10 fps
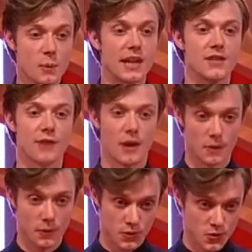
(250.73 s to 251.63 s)
a space for
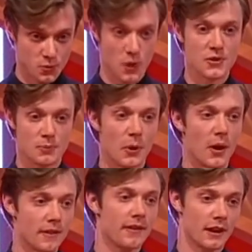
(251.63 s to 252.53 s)
me, which was the most
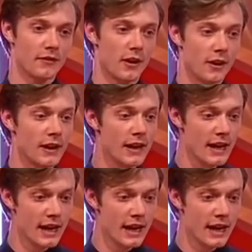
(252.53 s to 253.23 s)
important thing of all.